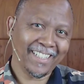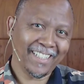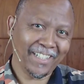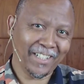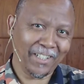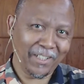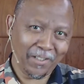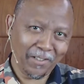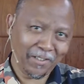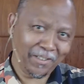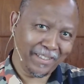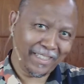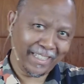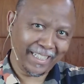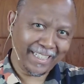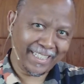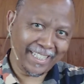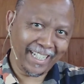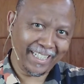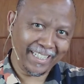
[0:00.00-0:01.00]
Note the
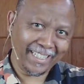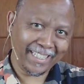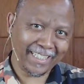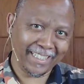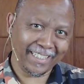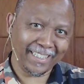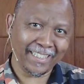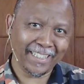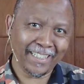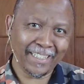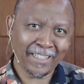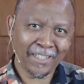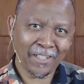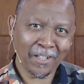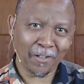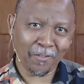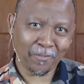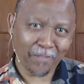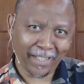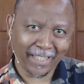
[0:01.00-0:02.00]
tension
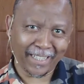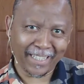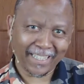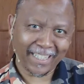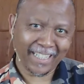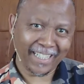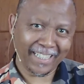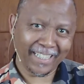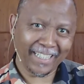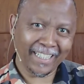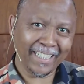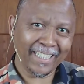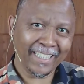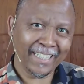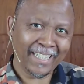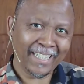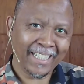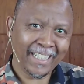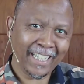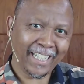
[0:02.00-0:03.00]
of entering
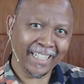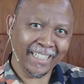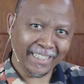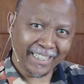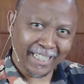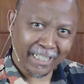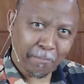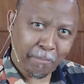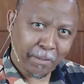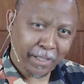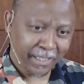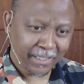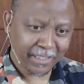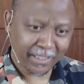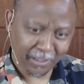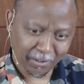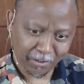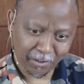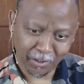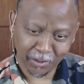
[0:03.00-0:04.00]
and yet
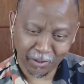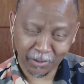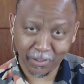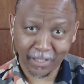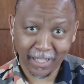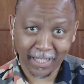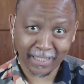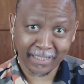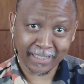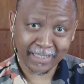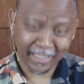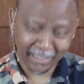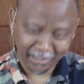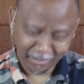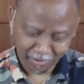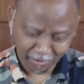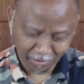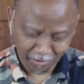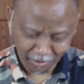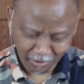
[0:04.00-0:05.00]
pressing on to enter
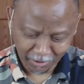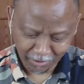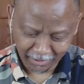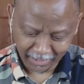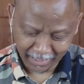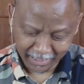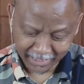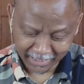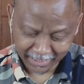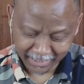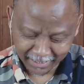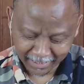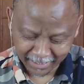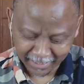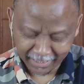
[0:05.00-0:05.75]
into God's rest.